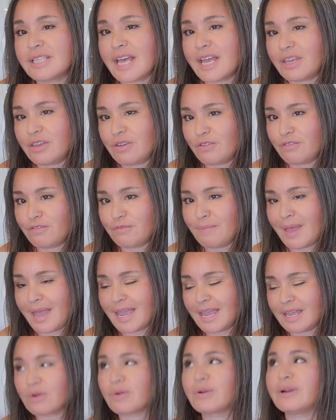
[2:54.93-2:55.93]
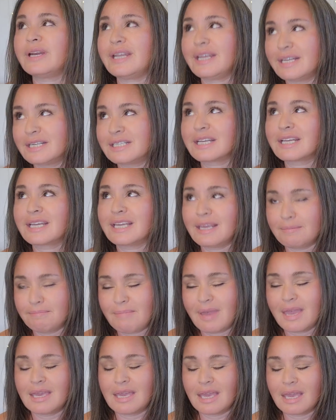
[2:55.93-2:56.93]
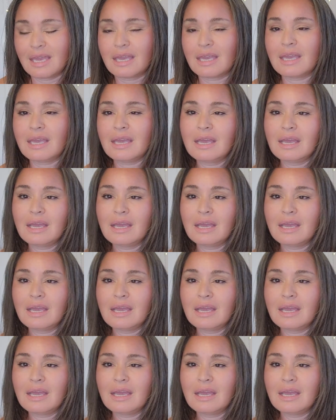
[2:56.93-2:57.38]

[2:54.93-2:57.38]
that you've made or need to keep making